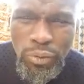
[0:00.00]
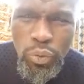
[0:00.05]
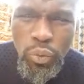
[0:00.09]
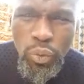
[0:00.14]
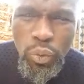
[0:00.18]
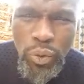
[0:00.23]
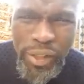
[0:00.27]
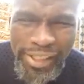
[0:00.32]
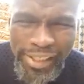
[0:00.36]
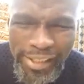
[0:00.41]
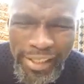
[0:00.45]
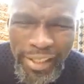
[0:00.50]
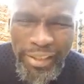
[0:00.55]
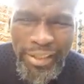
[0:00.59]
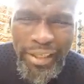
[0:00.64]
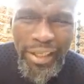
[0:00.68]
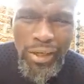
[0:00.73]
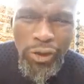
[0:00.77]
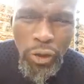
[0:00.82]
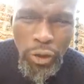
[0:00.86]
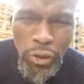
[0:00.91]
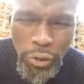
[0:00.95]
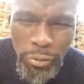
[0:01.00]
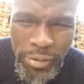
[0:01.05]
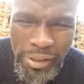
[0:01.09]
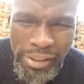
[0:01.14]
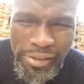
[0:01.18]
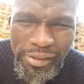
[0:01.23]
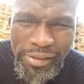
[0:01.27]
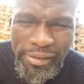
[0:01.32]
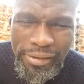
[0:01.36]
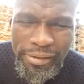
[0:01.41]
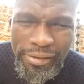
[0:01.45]
Western
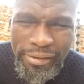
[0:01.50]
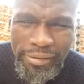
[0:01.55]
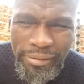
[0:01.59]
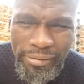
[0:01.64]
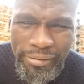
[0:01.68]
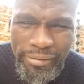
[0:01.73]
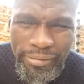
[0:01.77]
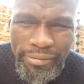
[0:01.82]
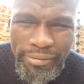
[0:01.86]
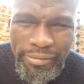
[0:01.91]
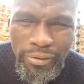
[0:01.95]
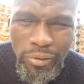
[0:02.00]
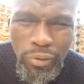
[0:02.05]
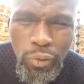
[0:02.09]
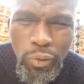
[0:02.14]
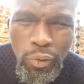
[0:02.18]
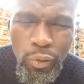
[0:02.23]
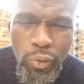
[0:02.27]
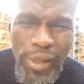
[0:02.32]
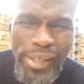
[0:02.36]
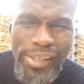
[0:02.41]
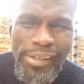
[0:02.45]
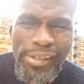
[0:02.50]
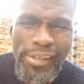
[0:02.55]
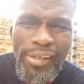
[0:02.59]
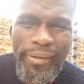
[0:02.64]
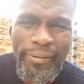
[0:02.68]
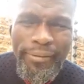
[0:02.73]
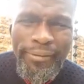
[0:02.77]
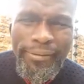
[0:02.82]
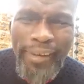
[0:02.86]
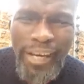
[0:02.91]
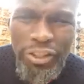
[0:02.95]
economies, Western
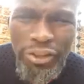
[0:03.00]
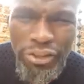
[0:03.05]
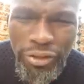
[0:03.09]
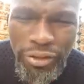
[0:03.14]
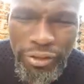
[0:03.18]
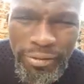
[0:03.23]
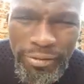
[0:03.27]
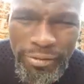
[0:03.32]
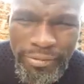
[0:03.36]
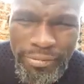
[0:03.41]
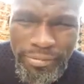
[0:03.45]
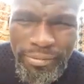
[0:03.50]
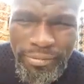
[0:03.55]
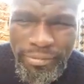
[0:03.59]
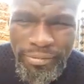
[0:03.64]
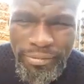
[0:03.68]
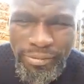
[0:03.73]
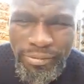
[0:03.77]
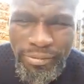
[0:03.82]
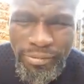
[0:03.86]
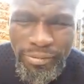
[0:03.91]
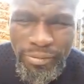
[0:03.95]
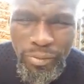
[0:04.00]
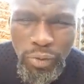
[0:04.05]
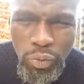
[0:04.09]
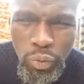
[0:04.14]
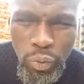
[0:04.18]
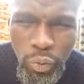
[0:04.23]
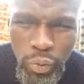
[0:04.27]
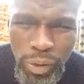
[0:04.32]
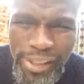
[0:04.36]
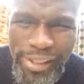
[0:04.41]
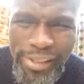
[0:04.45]
fashion,
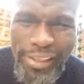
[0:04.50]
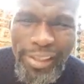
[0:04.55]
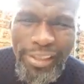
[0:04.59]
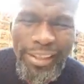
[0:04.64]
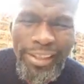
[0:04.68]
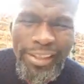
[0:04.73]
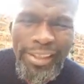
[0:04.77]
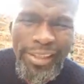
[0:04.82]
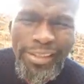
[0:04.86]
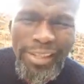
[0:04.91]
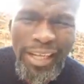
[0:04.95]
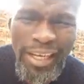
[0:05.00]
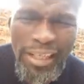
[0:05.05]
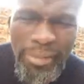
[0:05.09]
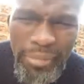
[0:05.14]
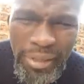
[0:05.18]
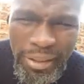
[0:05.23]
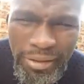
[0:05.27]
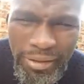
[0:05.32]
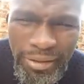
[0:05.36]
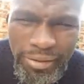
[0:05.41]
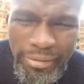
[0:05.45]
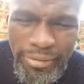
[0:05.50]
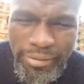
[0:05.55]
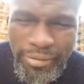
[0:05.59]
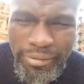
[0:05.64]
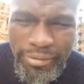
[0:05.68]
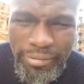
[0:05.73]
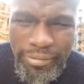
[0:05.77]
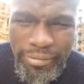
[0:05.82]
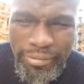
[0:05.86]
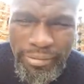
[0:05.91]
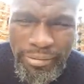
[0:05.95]
Western entertainment,
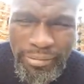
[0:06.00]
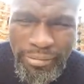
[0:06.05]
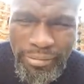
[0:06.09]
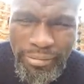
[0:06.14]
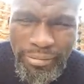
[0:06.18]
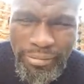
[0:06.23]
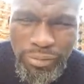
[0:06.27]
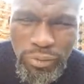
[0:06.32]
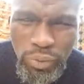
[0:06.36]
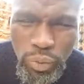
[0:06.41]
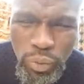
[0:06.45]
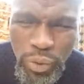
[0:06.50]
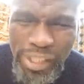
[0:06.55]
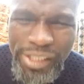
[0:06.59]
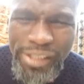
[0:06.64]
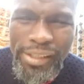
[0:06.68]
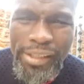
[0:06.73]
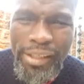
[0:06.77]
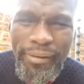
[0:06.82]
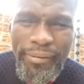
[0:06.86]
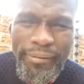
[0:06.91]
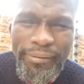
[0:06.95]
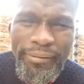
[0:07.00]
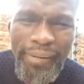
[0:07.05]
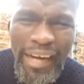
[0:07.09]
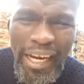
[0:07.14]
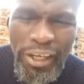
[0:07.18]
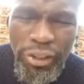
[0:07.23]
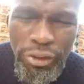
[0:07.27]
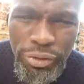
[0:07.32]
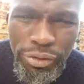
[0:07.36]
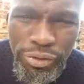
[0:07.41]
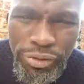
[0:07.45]
Western
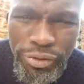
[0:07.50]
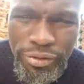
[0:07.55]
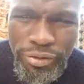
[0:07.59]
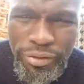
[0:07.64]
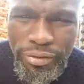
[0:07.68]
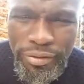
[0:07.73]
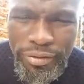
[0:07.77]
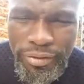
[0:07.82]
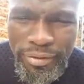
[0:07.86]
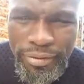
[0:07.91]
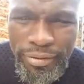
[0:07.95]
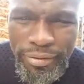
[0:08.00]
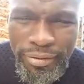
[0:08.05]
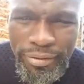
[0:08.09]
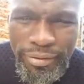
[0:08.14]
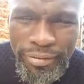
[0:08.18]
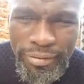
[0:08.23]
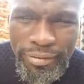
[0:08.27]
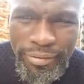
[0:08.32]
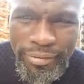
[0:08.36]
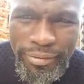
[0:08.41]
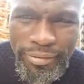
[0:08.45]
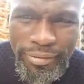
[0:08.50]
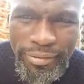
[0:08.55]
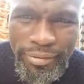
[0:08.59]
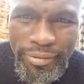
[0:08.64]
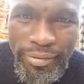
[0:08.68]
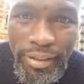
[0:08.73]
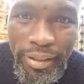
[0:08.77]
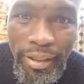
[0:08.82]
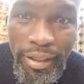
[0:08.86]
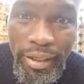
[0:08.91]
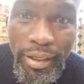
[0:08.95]
values,
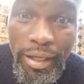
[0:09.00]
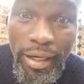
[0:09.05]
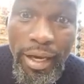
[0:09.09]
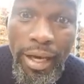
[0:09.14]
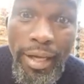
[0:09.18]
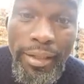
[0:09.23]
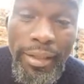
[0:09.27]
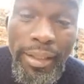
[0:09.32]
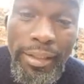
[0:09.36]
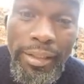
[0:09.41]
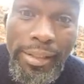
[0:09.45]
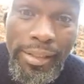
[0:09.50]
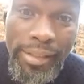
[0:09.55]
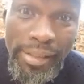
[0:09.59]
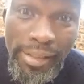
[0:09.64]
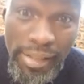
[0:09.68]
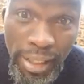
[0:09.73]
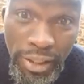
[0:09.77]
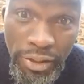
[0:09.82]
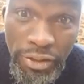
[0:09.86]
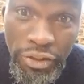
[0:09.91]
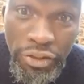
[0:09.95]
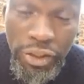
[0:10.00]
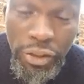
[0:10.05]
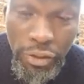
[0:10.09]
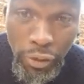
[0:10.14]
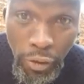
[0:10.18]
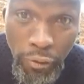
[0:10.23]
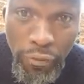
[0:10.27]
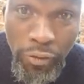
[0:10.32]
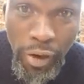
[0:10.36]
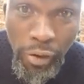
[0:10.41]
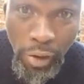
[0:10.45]
at the destruction
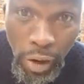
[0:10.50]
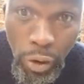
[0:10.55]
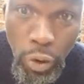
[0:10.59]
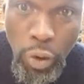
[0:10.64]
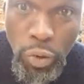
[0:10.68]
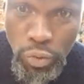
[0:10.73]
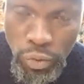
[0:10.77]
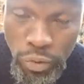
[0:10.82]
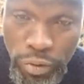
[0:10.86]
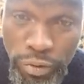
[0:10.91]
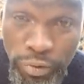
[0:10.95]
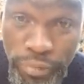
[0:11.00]
of our own.